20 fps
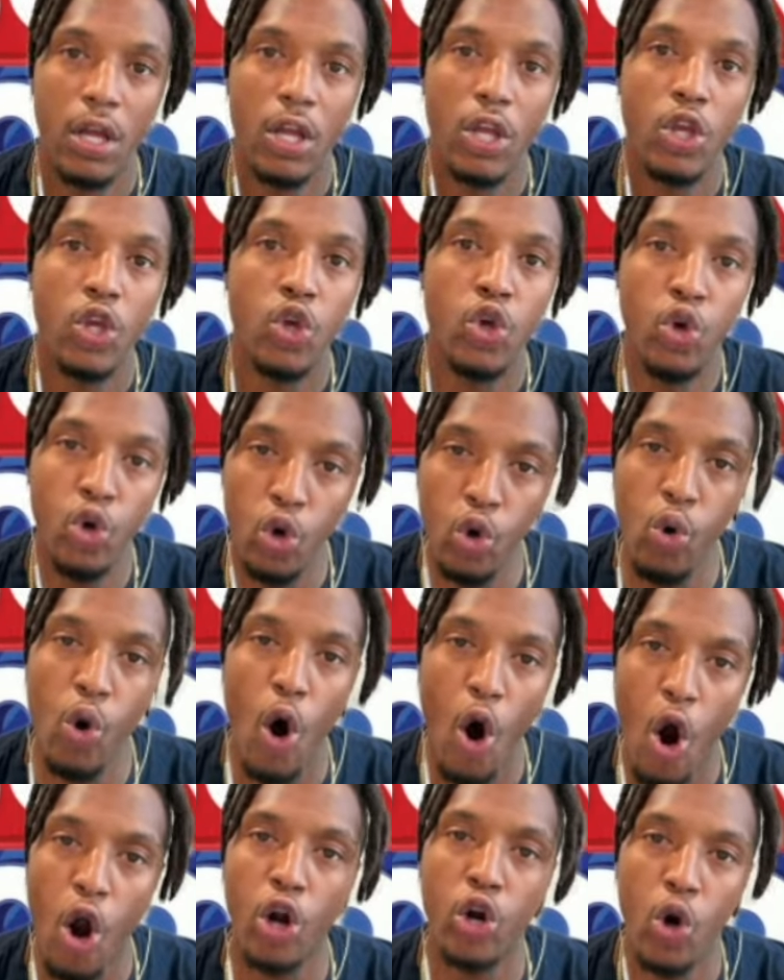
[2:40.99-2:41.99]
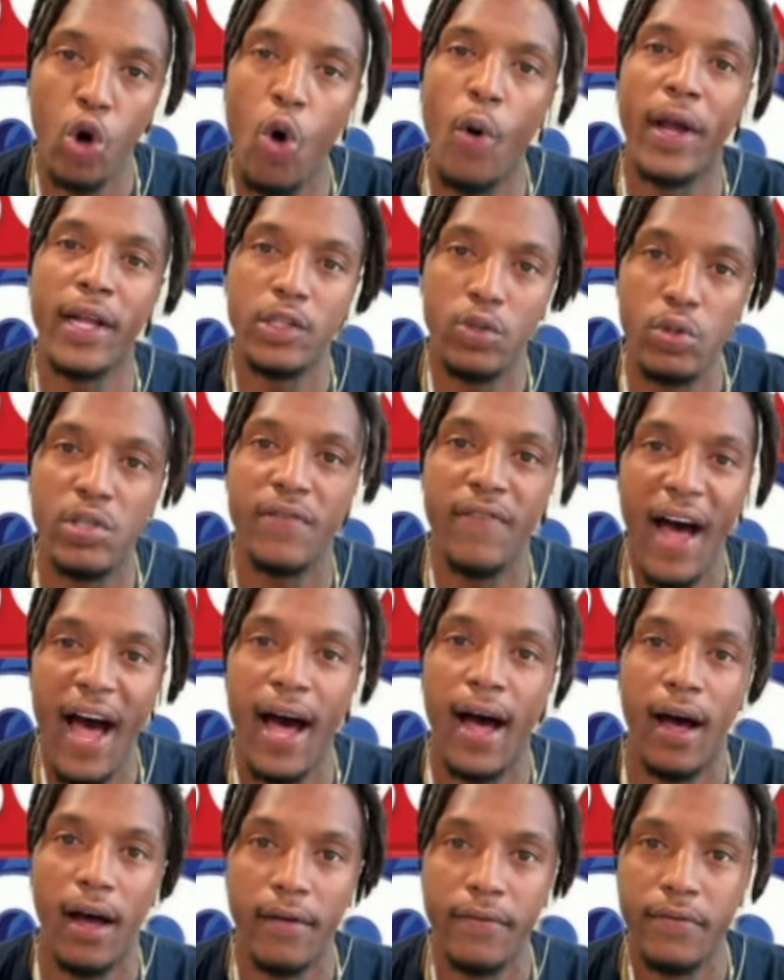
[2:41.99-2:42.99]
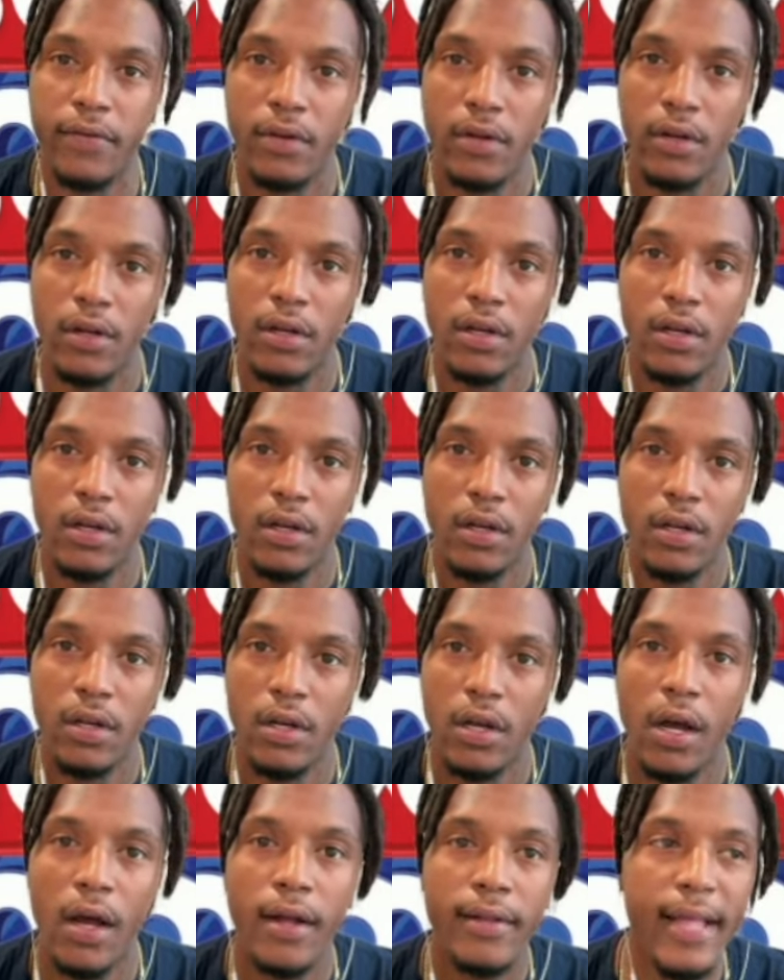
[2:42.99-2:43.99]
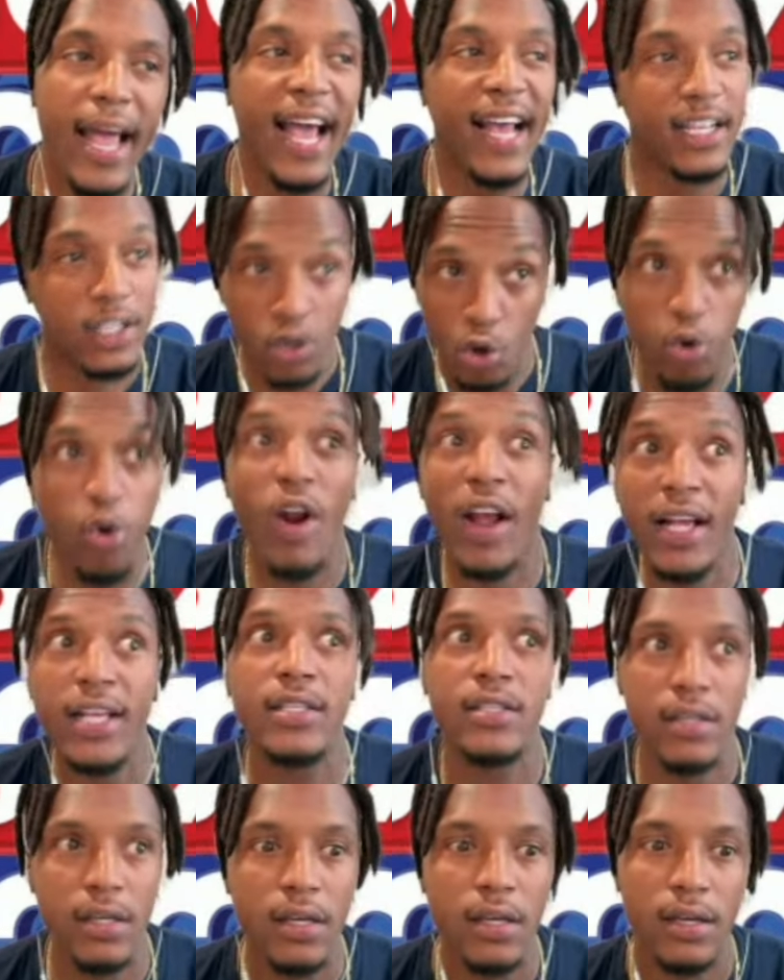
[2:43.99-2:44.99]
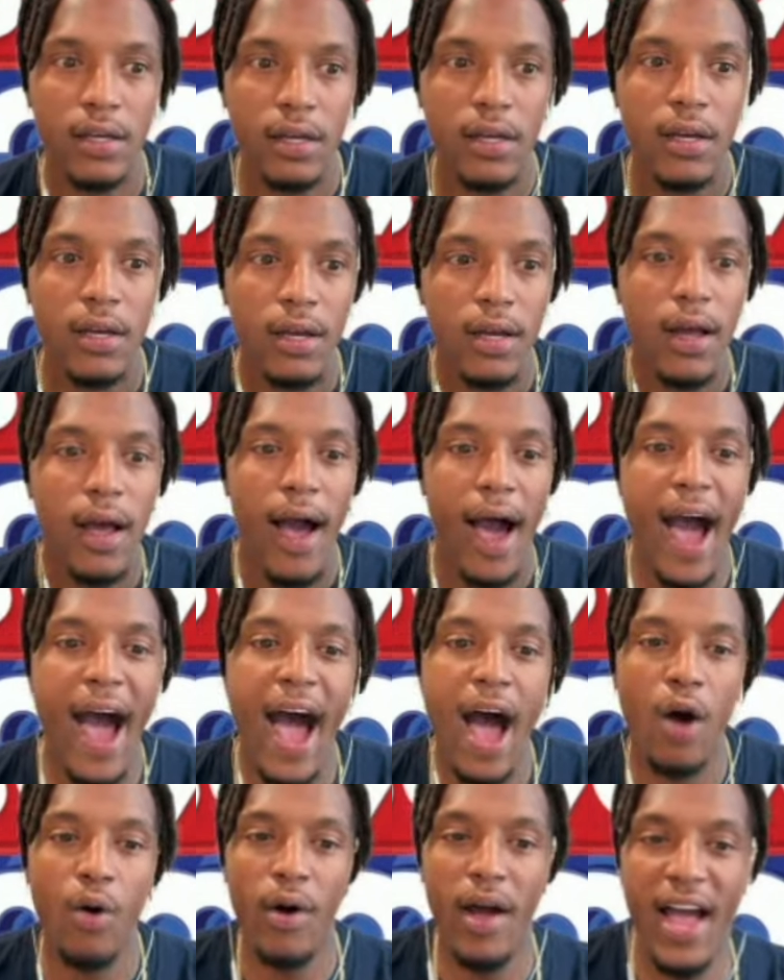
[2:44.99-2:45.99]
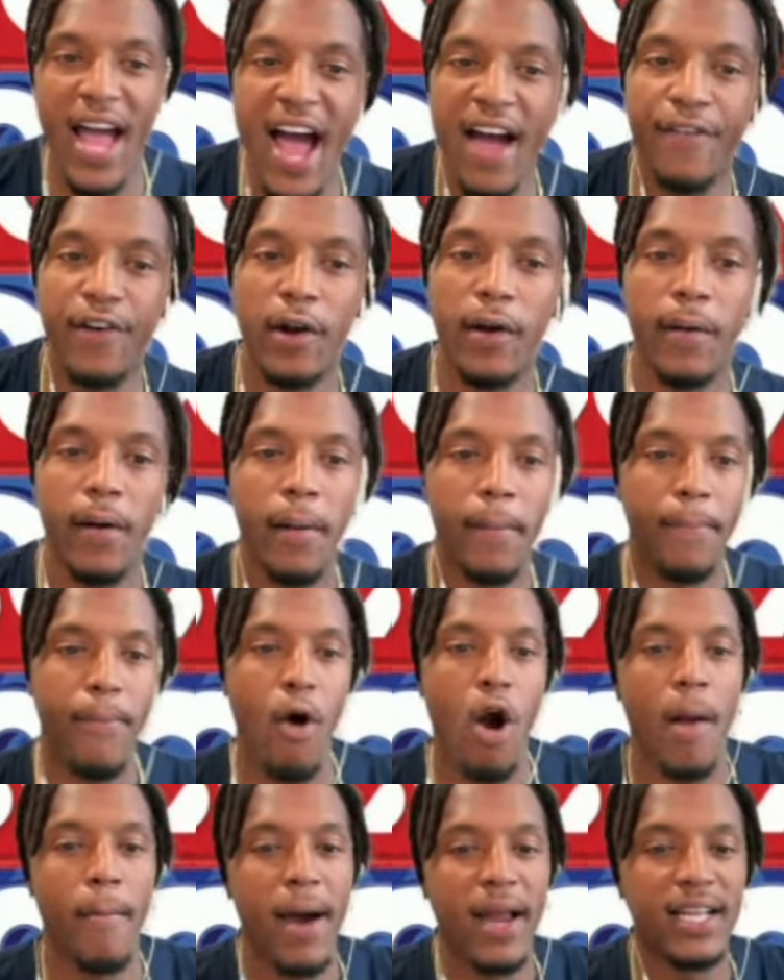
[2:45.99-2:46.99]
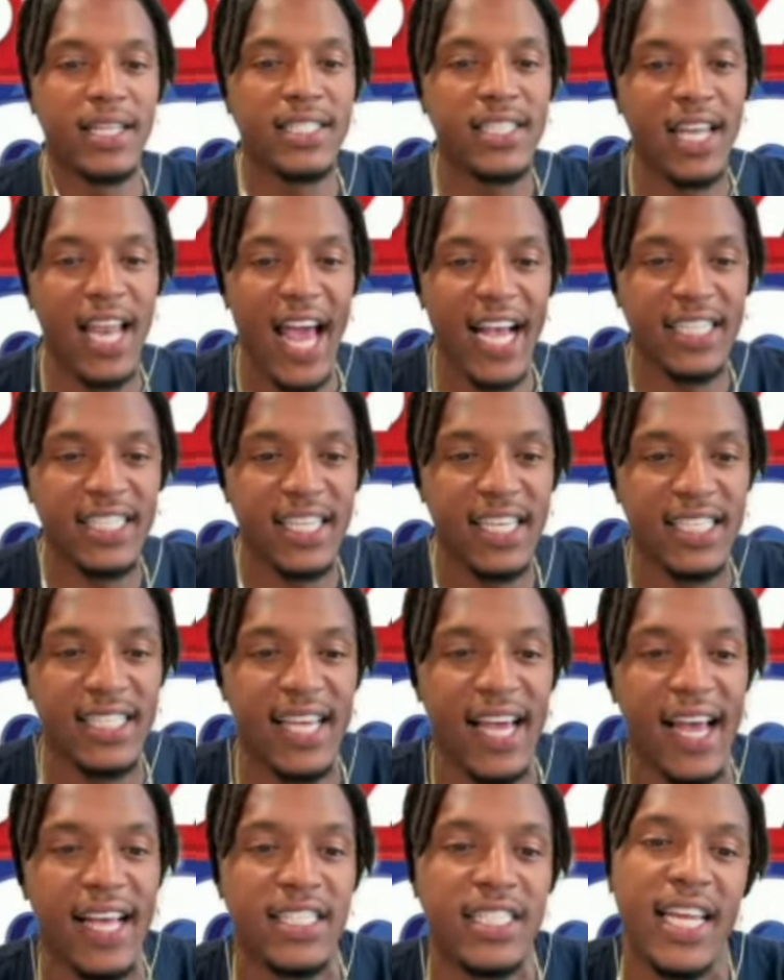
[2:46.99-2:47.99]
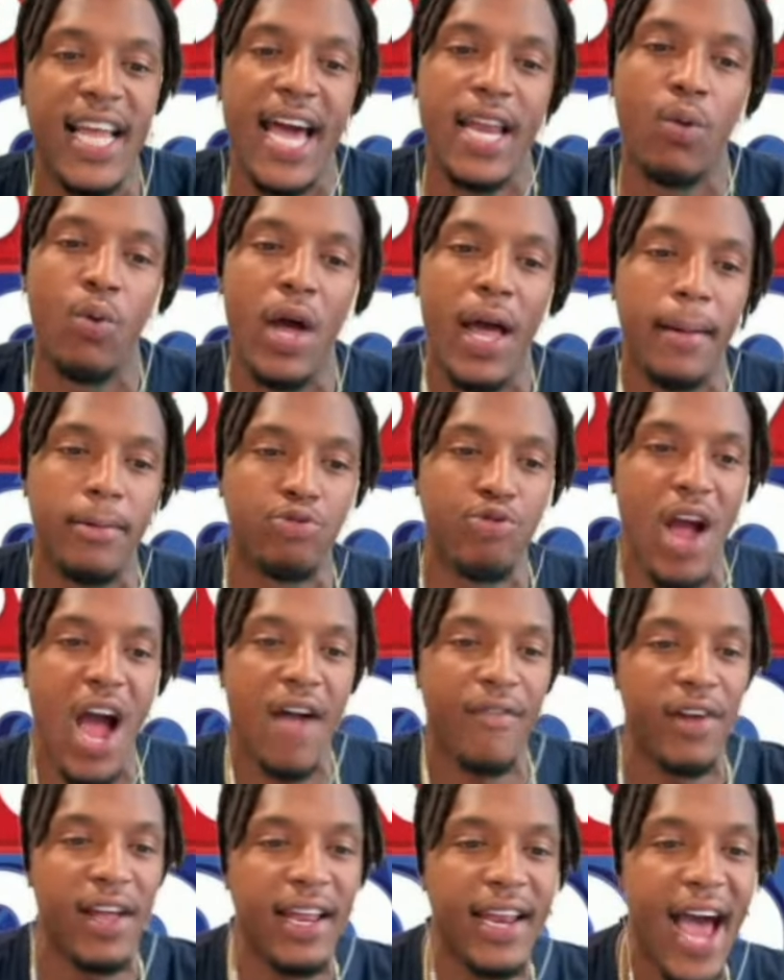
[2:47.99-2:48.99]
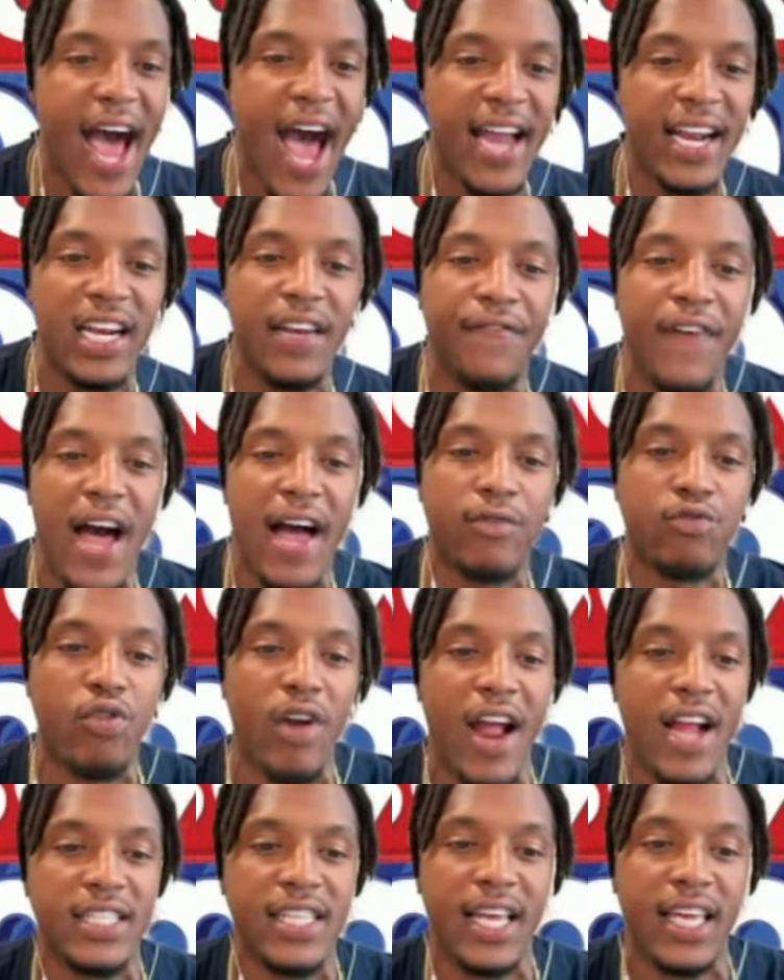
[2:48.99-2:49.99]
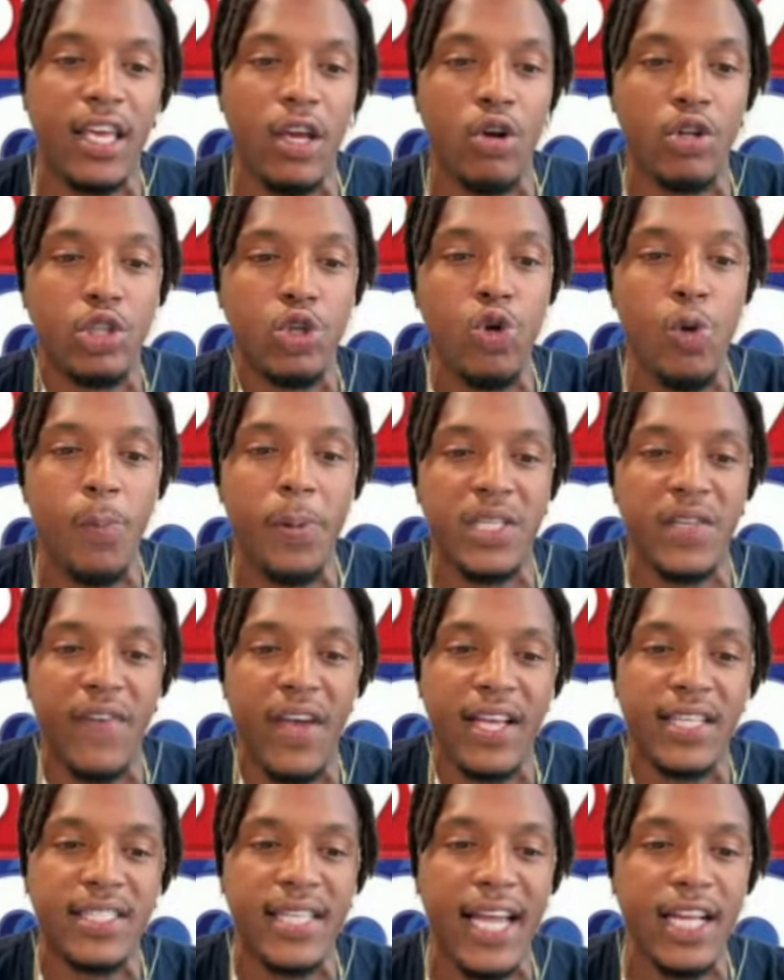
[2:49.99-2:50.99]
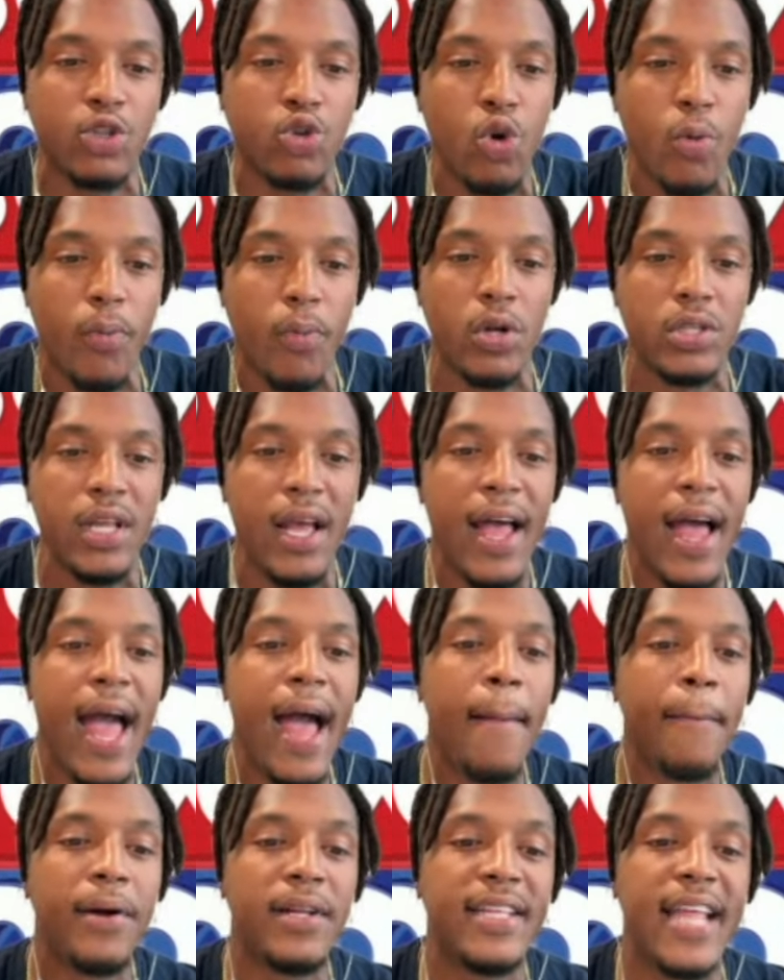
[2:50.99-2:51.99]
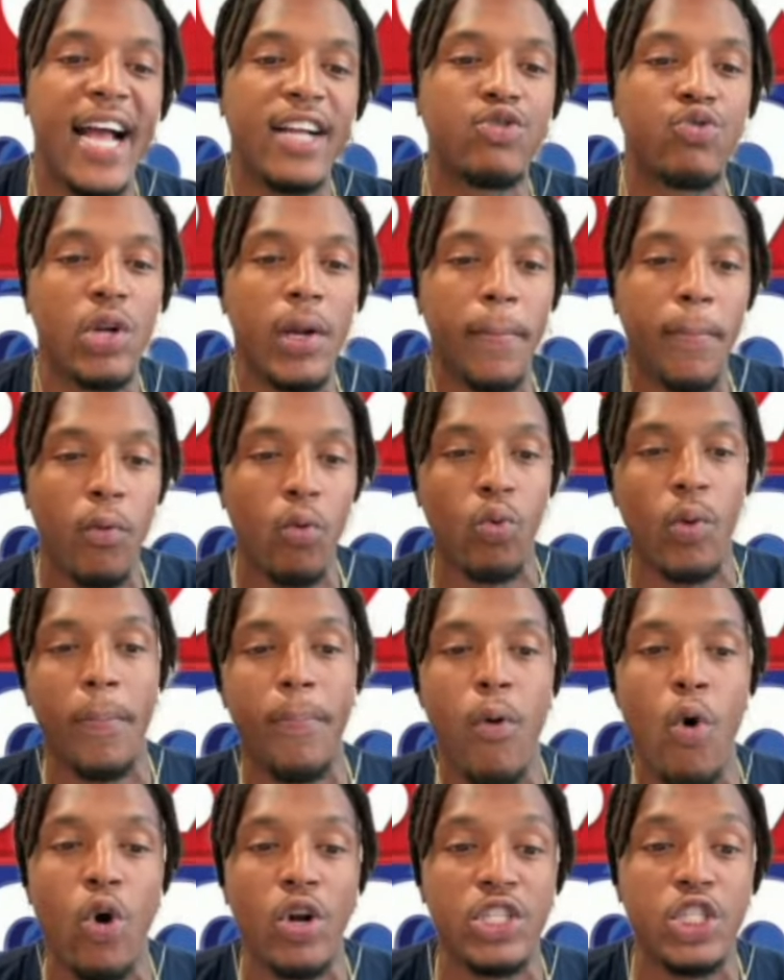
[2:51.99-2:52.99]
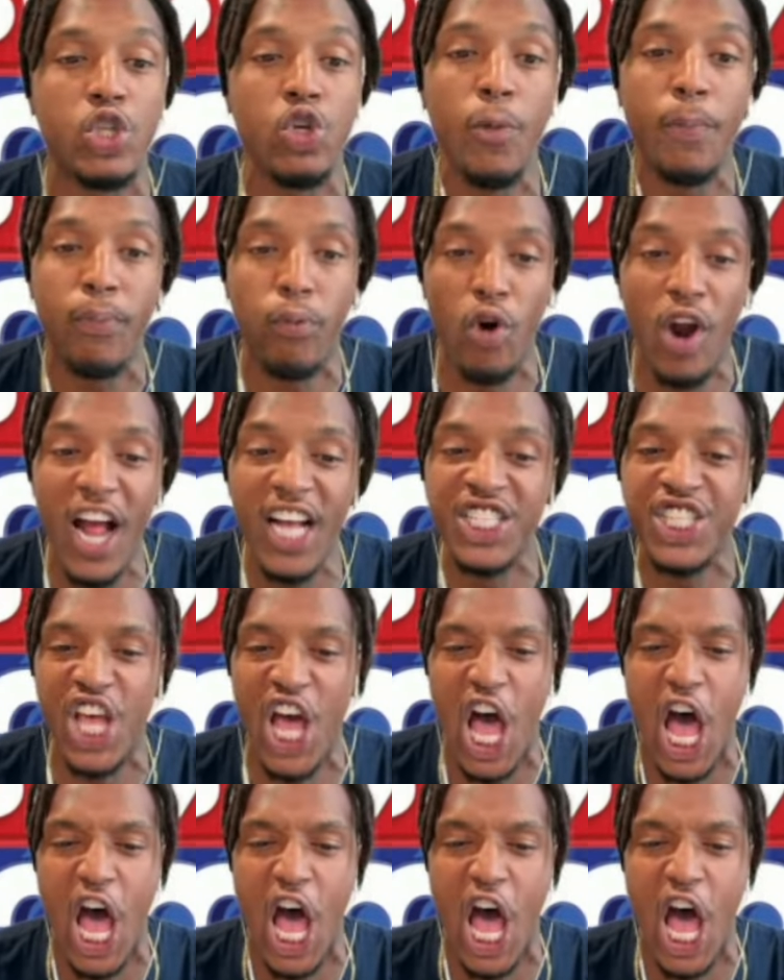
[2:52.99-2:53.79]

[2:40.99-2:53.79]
you are going to survive. That is crazy. However, for my dyslexia, says Jayana Webb, driver in I ninety-five crash that killed two Pennsylvania state troopers, pedestrian reports to prison.